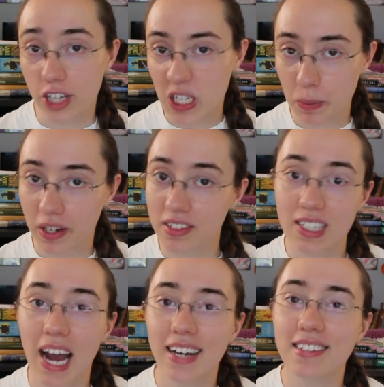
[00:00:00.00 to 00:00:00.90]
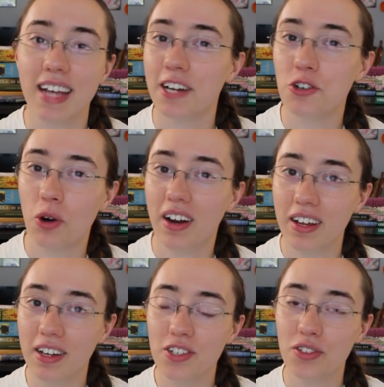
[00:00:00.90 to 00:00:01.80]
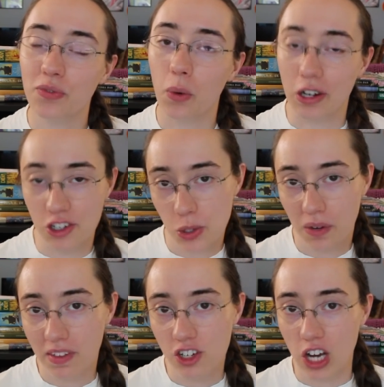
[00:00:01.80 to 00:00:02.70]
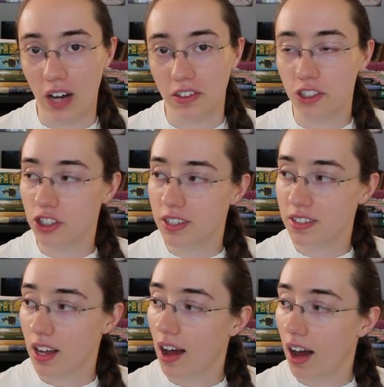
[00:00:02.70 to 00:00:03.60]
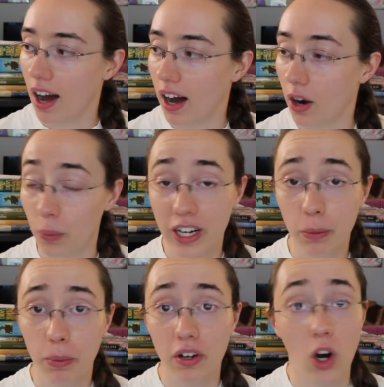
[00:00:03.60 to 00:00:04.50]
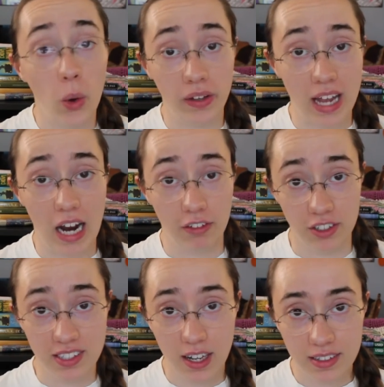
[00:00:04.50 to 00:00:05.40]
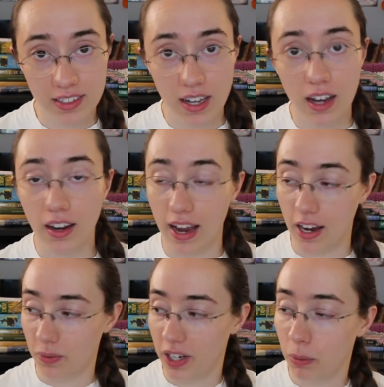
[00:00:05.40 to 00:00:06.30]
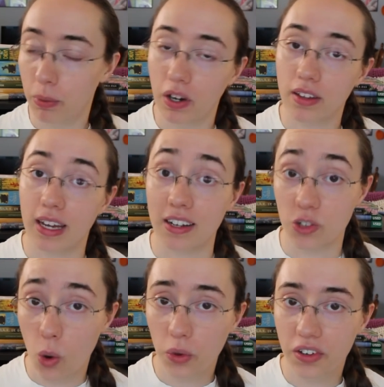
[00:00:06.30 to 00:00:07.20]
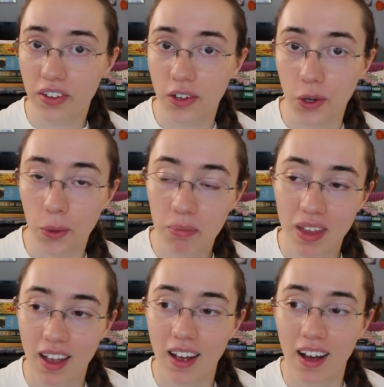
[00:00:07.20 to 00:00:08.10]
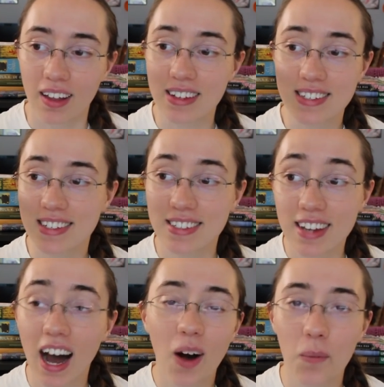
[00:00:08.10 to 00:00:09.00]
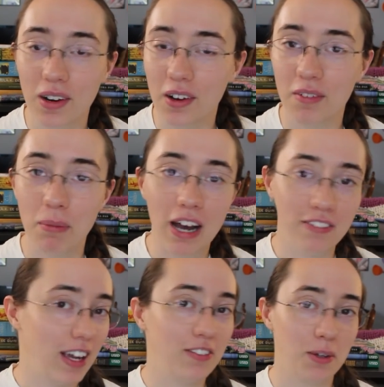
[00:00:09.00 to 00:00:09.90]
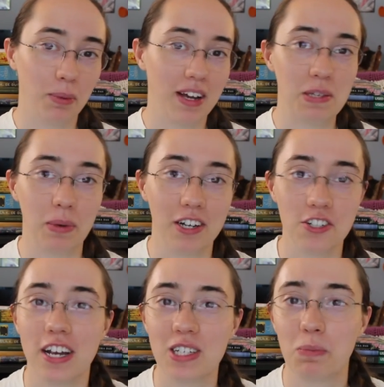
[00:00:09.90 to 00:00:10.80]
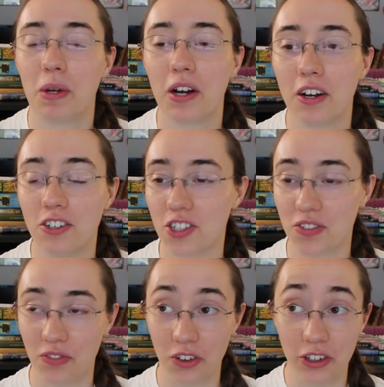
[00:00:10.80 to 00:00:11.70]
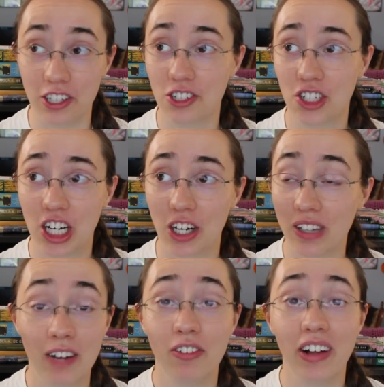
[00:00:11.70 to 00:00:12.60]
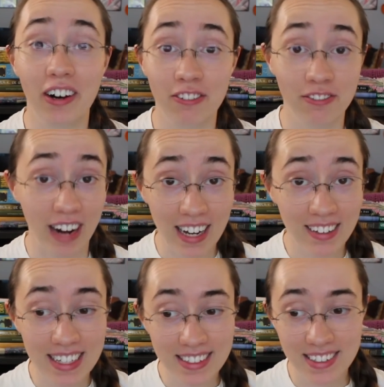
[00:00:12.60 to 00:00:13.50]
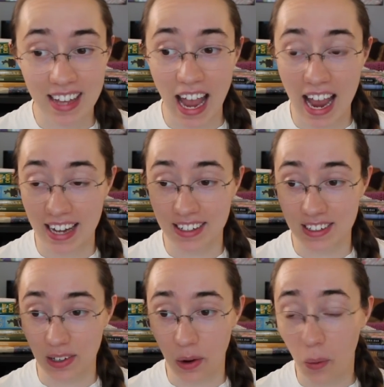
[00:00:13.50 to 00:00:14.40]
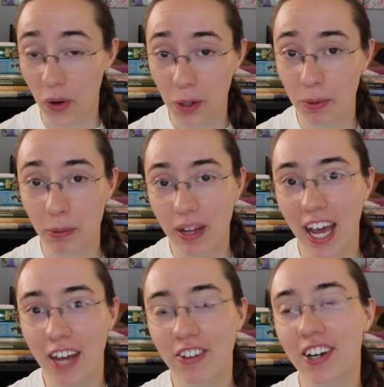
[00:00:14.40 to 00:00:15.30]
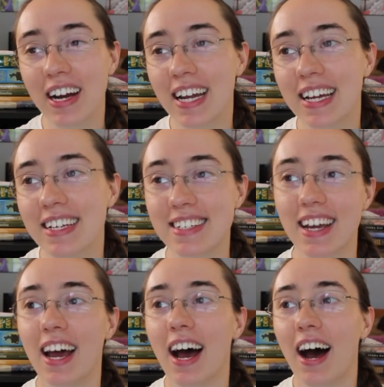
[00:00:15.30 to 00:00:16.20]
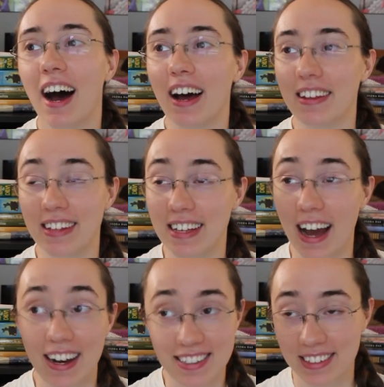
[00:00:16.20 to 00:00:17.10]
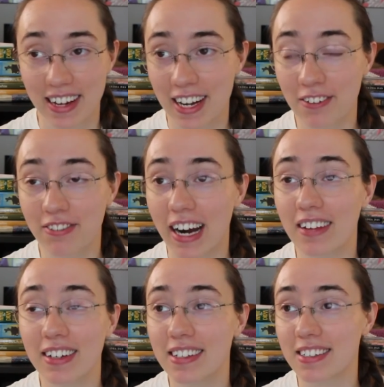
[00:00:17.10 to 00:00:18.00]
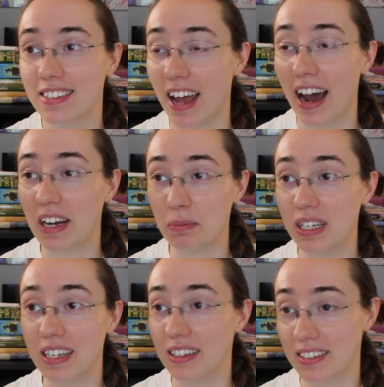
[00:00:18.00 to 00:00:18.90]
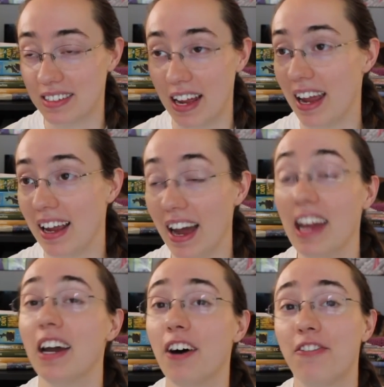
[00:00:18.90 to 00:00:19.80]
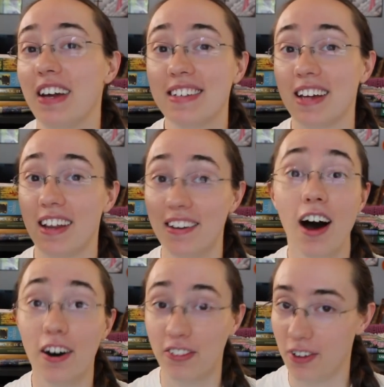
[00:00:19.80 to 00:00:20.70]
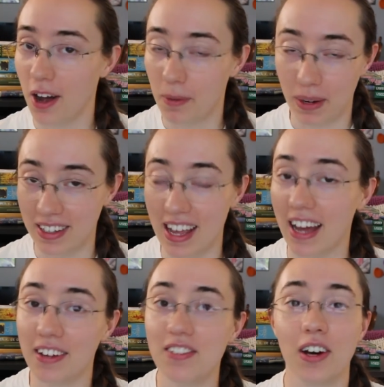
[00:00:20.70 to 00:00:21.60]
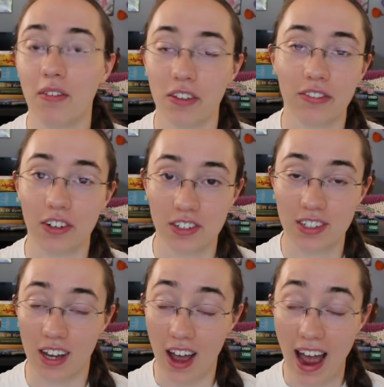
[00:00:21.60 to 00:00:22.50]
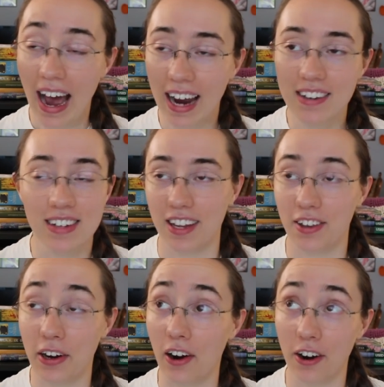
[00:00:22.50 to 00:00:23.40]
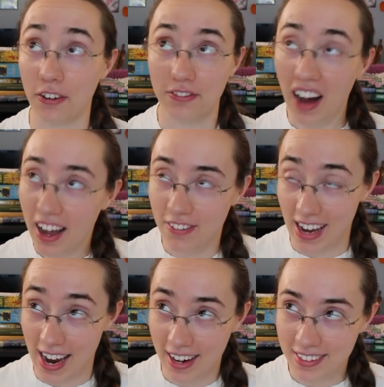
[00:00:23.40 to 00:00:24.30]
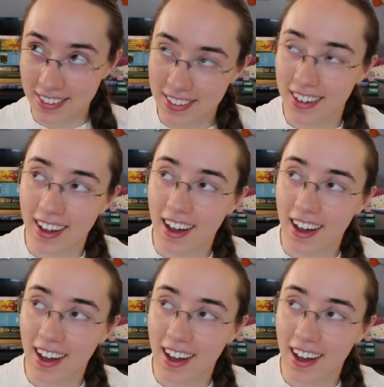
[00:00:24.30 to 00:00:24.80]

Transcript: Shakespeare's Titus Andronicus for two of the challenges, uh, read a book only after sunset and read a book that is older than you. This is not one of my favorite plays by Shakespeare just for the sheer level of violence and horrible behavior in it. The escalating violence had me saying enough is enough by the end of the first act and there are five acts.